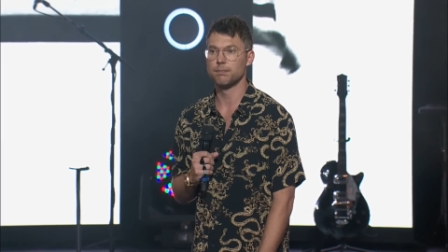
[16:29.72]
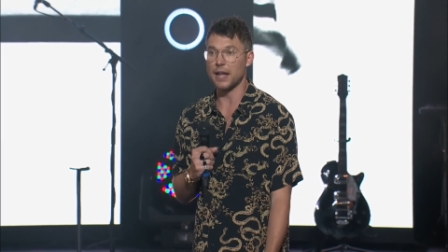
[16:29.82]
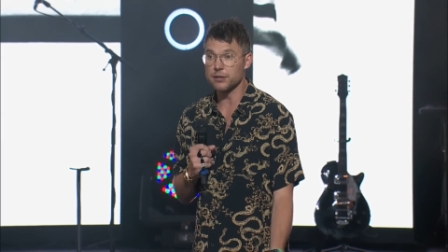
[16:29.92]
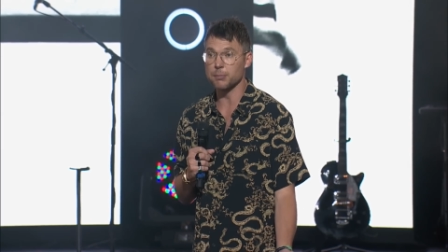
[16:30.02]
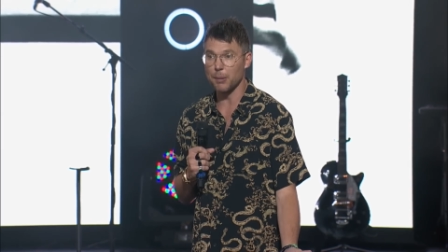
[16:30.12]

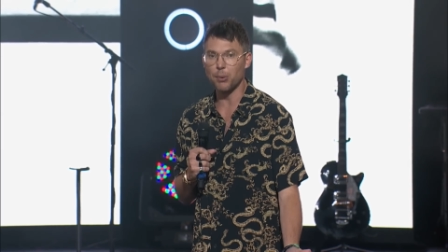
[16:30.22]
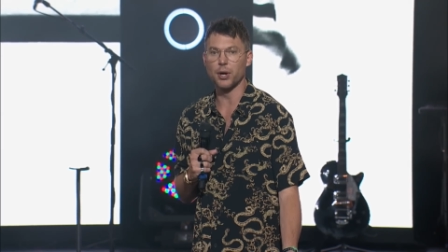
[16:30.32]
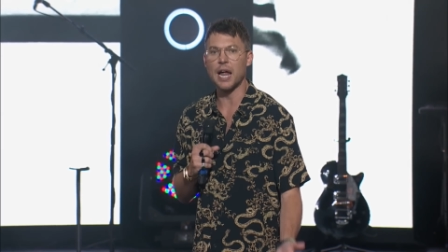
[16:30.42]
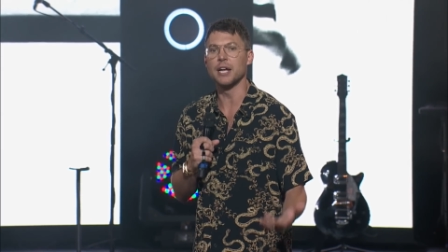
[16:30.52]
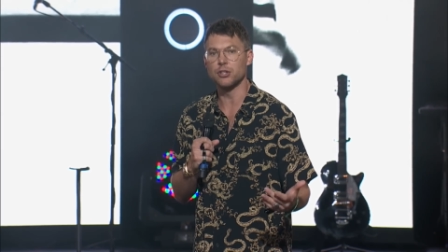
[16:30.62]
That's my
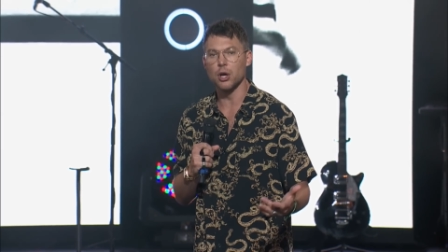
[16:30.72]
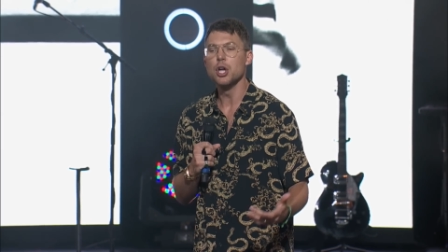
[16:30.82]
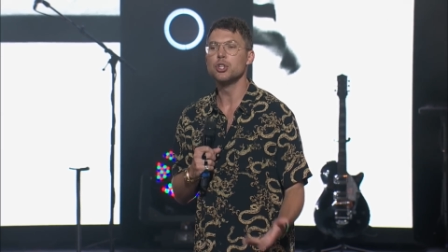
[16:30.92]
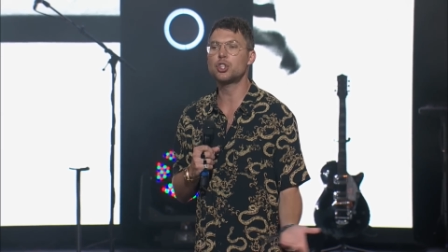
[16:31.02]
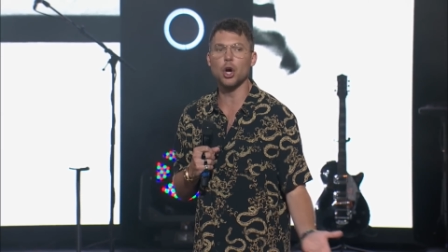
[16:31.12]
point. I don't,
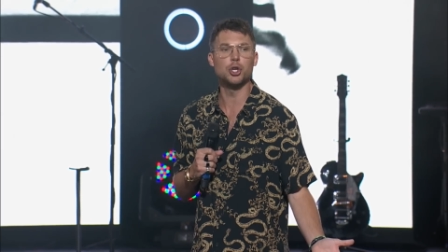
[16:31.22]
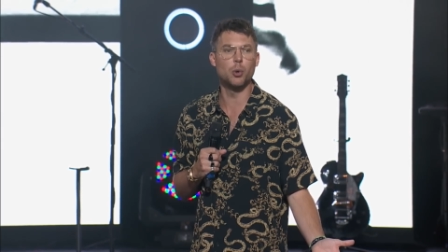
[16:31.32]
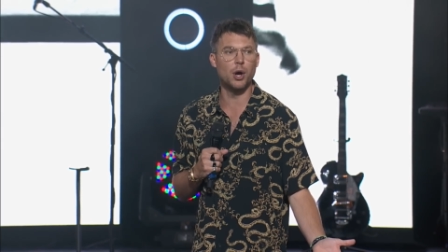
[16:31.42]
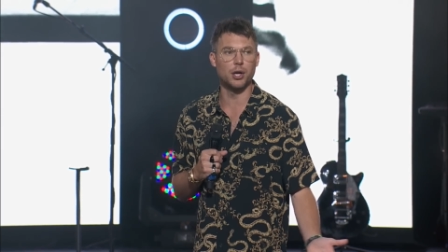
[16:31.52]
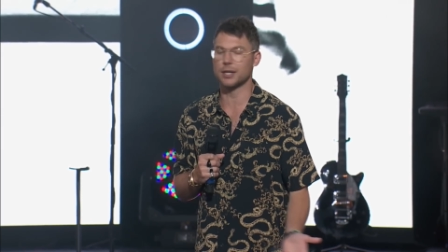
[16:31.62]
show
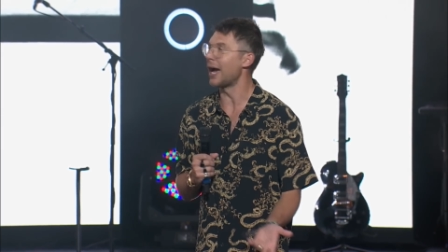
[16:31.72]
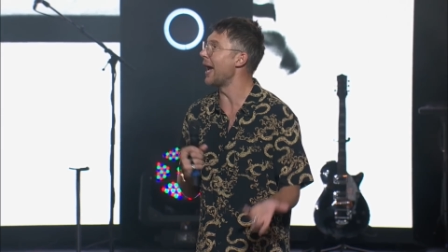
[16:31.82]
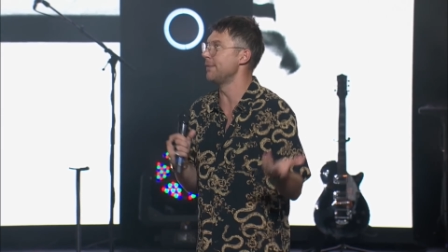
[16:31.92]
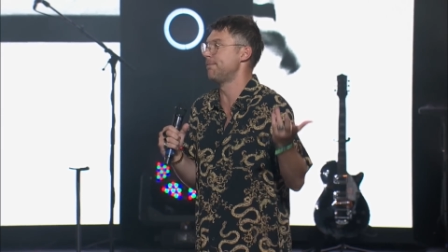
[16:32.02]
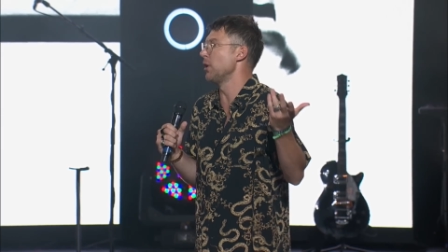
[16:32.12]
your work.
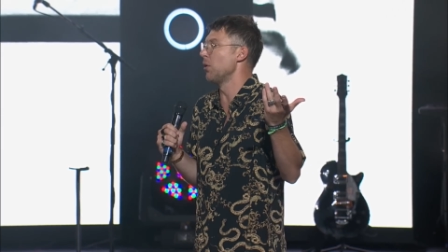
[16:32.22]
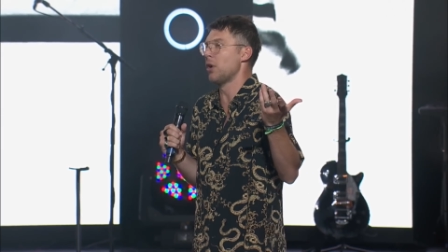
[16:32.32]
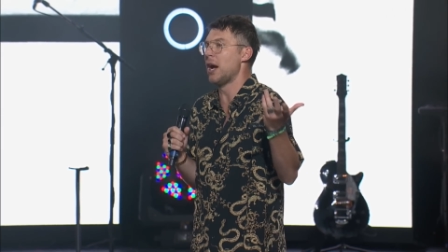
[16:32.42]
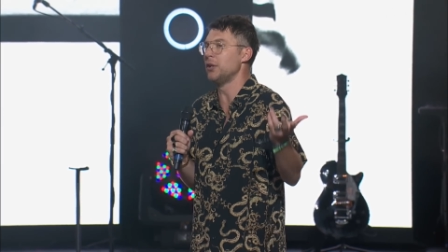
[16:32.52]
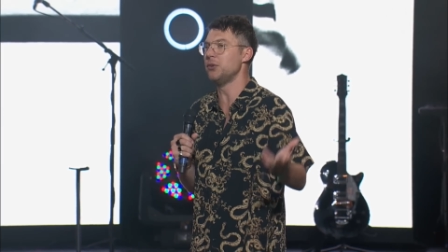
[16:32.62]
I don't
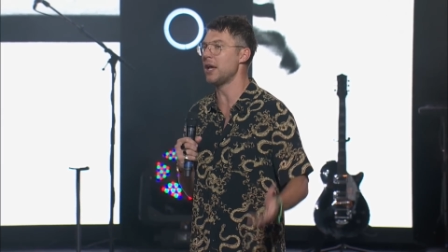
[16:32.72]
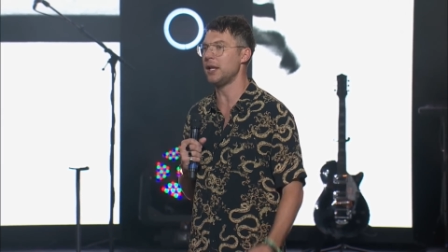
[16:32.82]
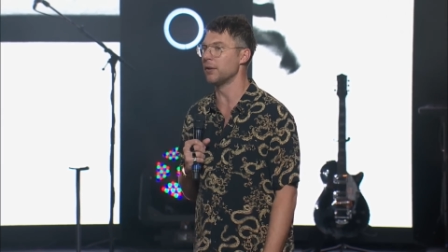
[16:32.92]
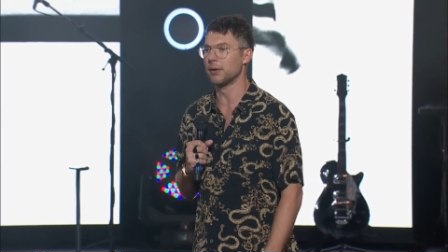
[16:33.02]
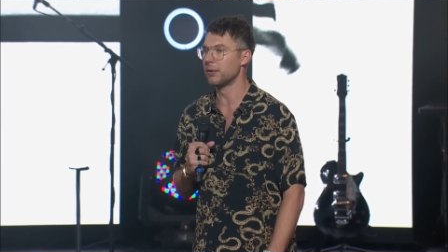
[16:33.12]
know how to do that
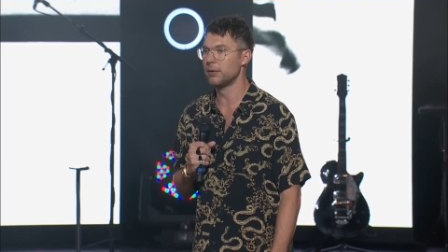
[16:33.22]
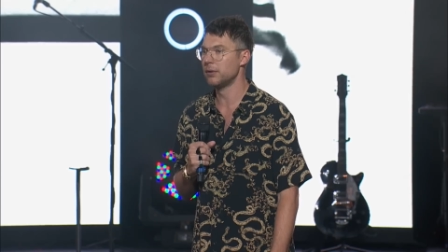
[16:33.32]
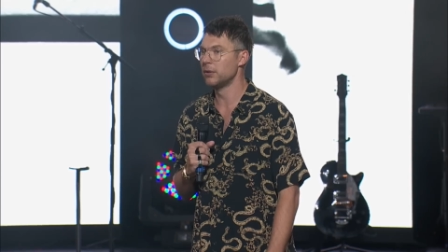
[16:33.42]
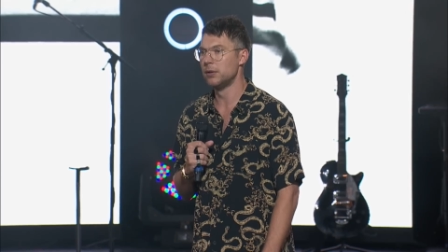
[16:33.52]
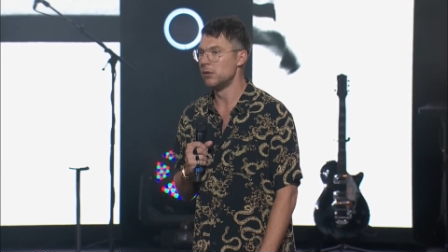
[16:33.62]
either.
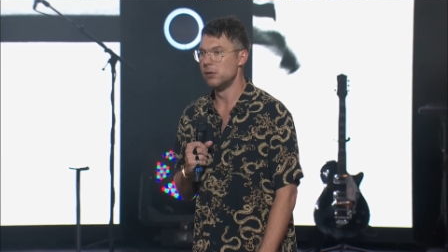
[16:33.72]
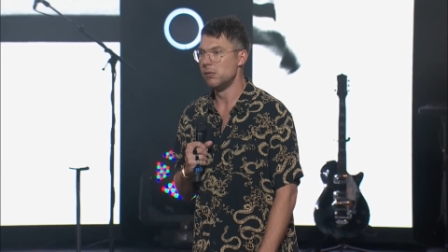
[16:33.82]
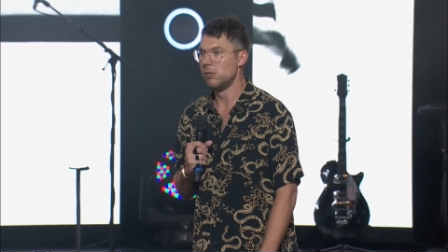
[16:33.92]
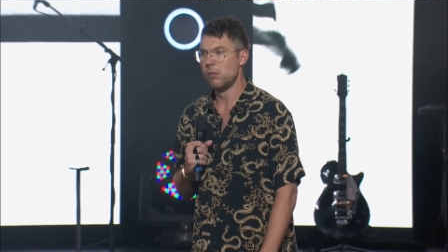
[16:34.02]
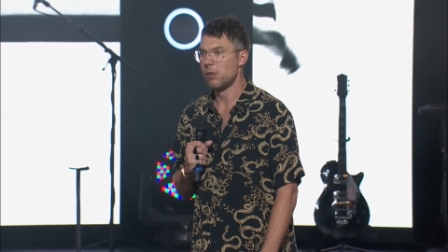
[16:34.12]

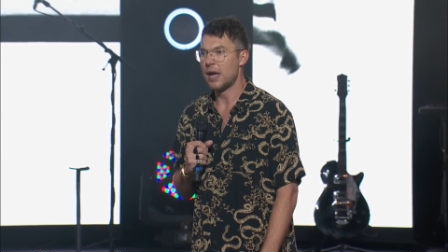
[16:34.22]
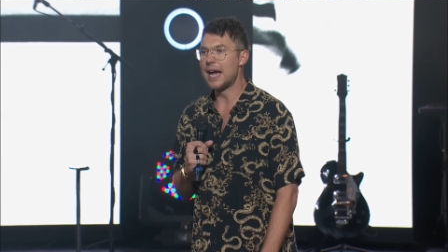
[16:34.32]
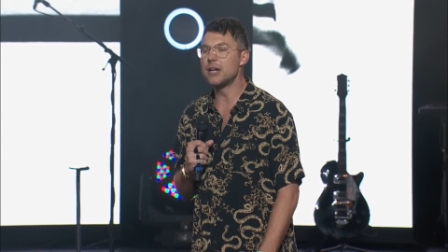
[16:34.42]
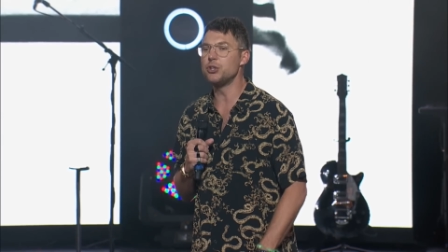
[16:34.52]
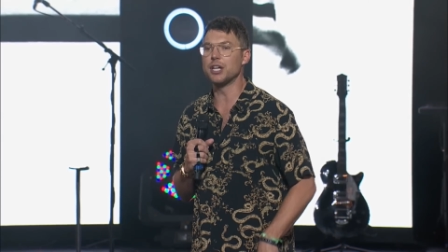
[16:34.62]

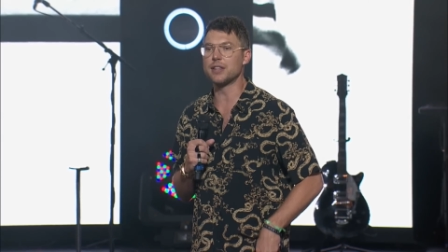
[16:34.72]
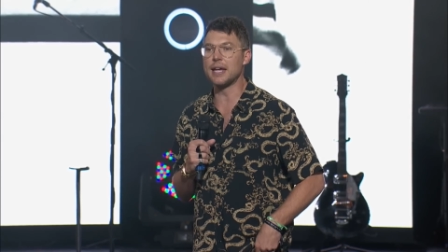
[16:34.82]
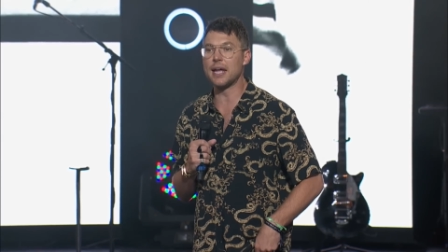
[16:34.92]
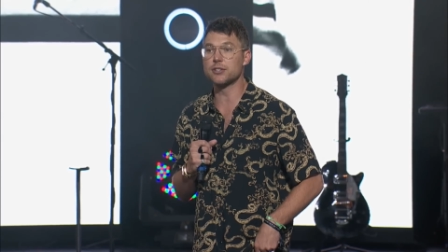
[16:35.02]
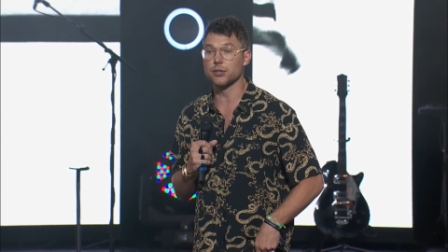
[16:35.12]
How'd you get
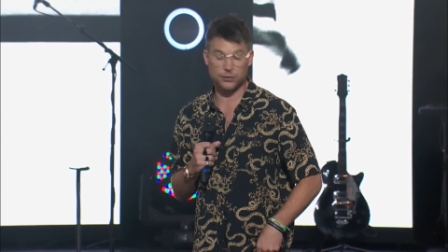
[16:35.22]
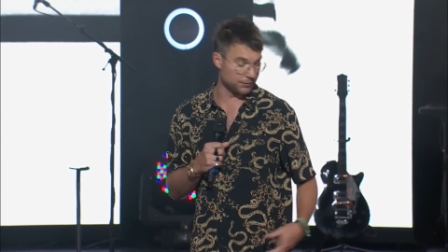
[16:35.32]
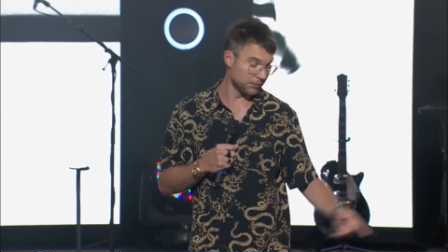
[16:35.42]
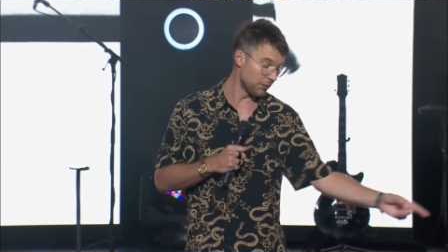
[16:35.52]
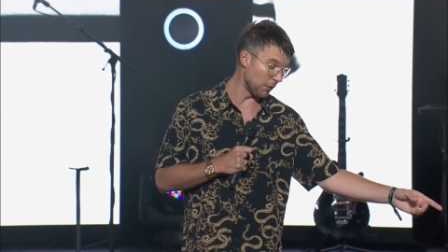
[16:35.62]
the
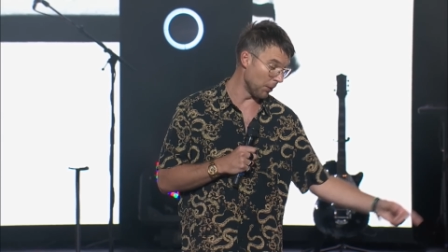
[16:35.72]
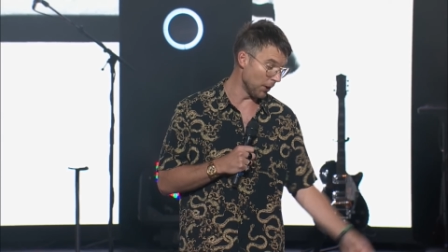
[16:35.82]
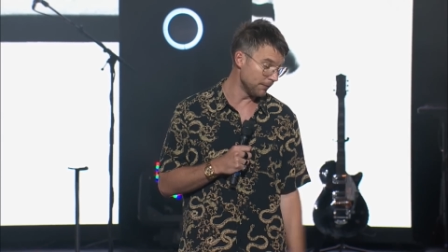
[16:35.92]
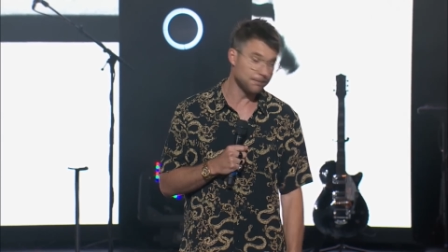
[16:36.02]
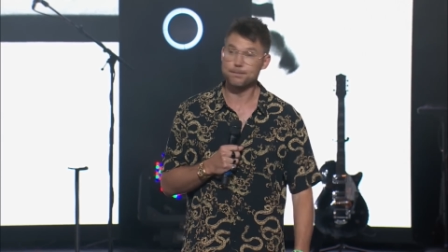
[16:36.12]
answers? From her.